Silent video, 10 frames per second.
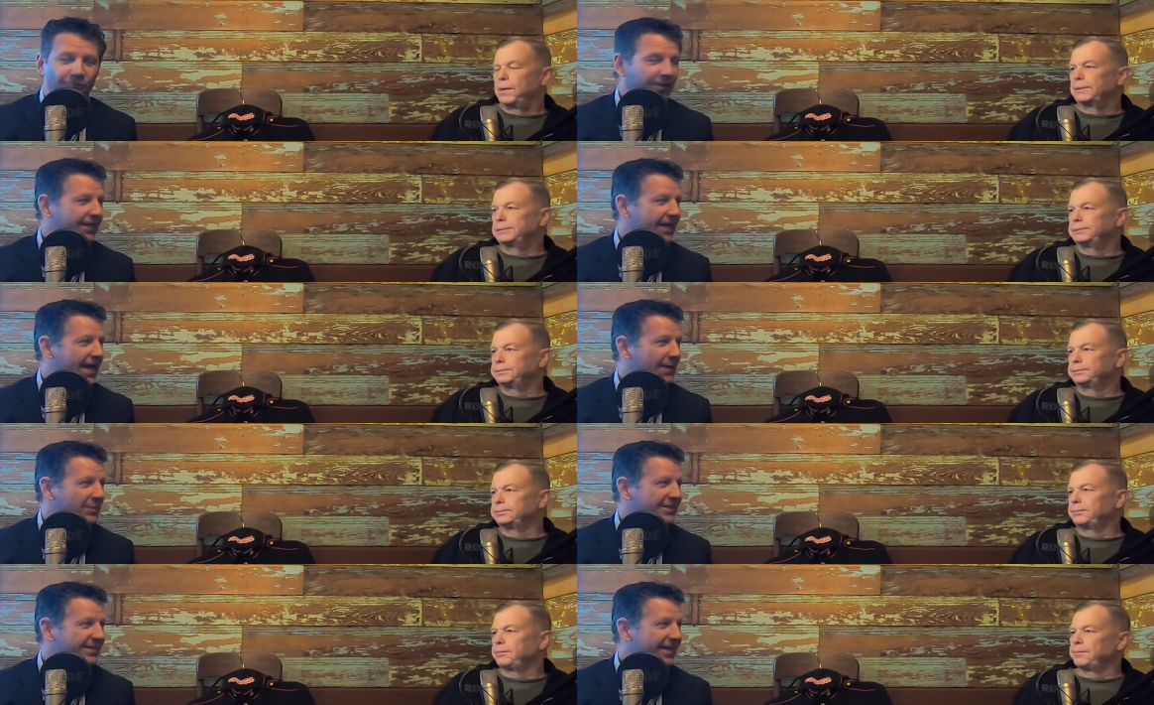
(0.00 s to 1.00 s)
Speaker 1: Really
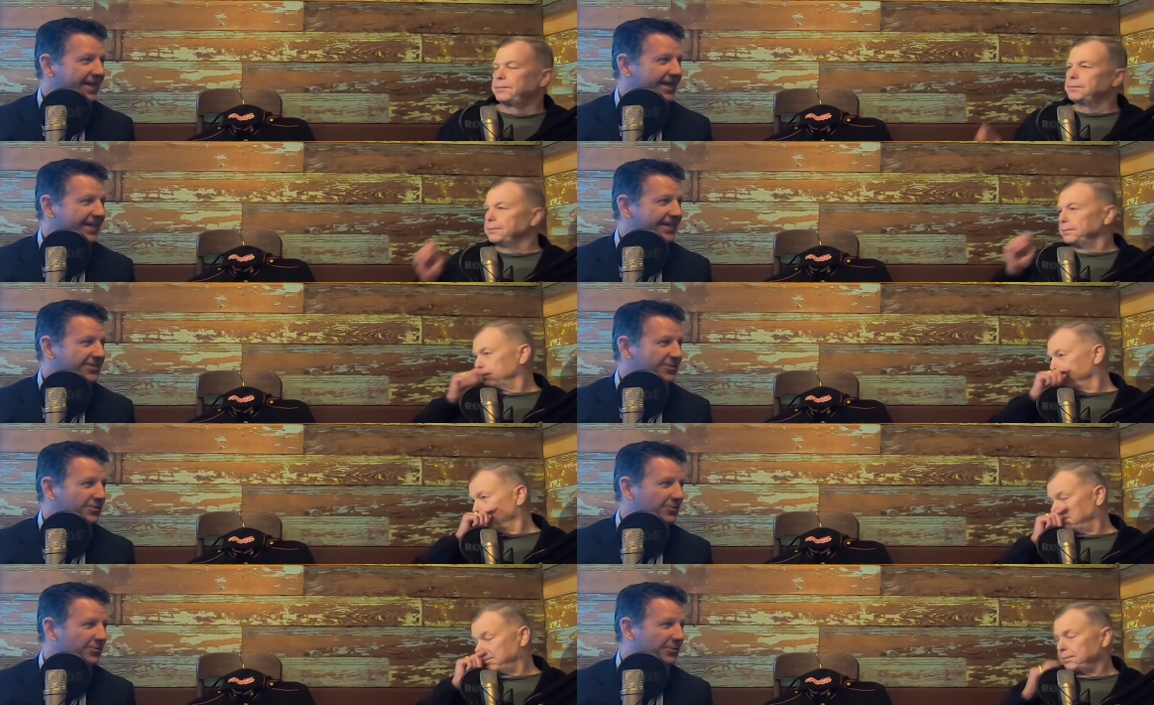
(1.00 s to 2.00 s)
happy today
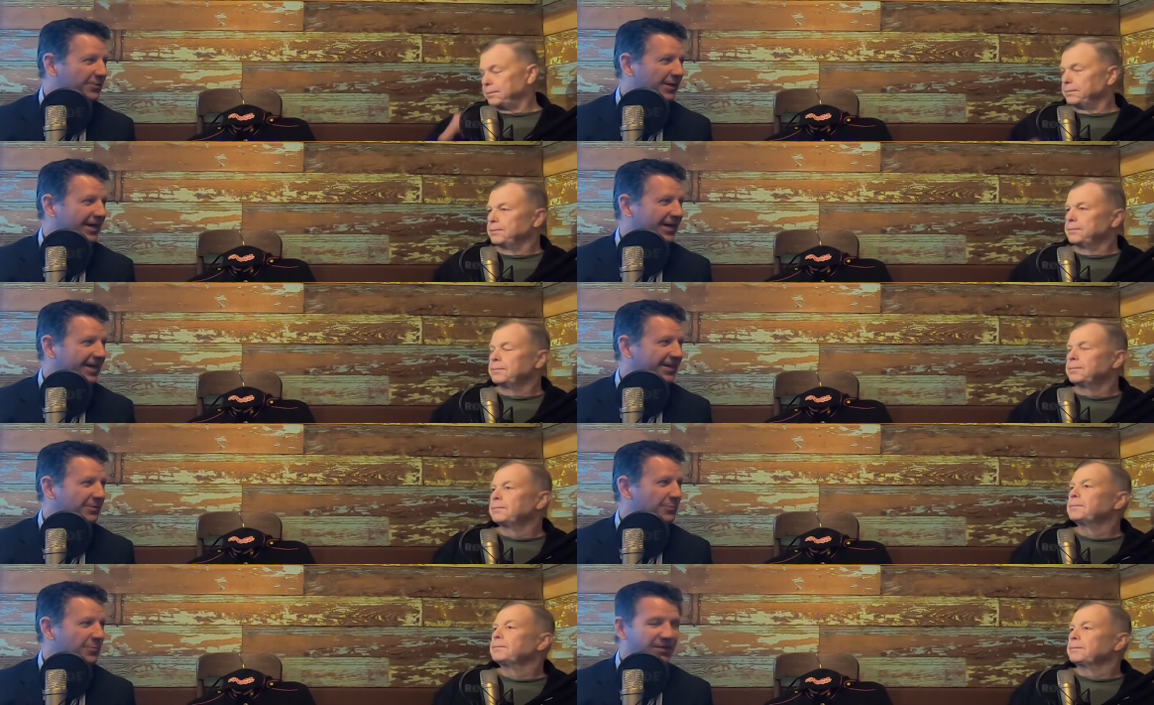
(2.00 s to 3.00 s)
to
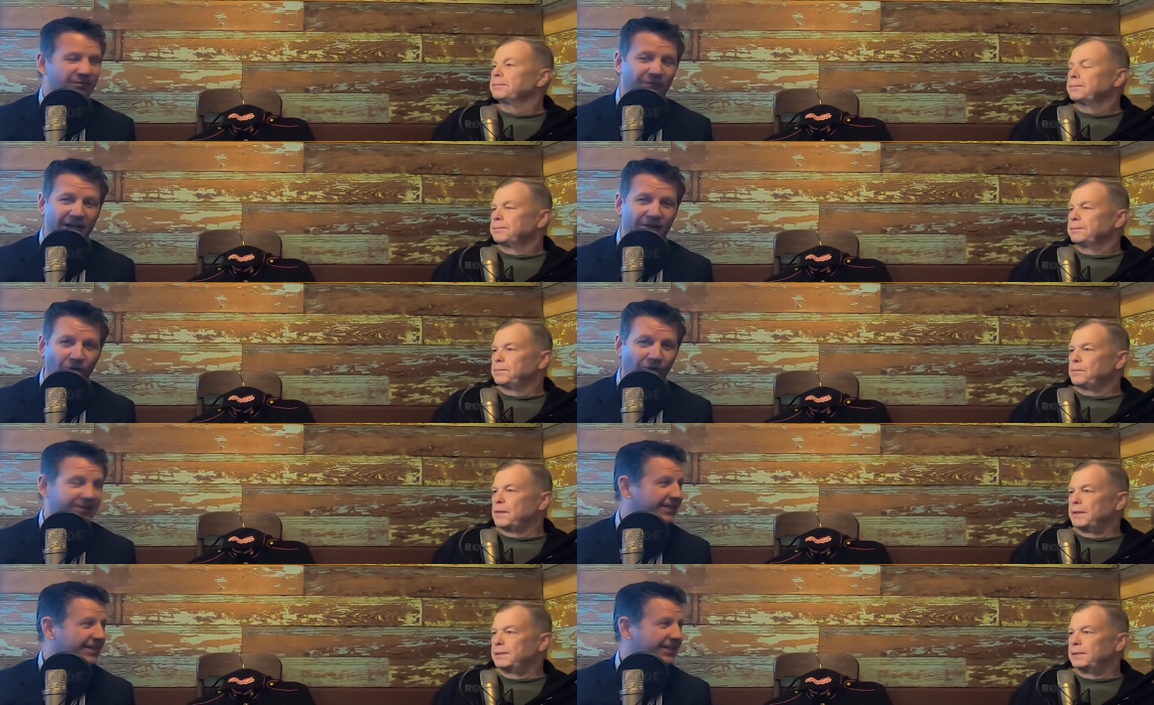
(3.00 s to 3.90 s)
meet Frank Holtz.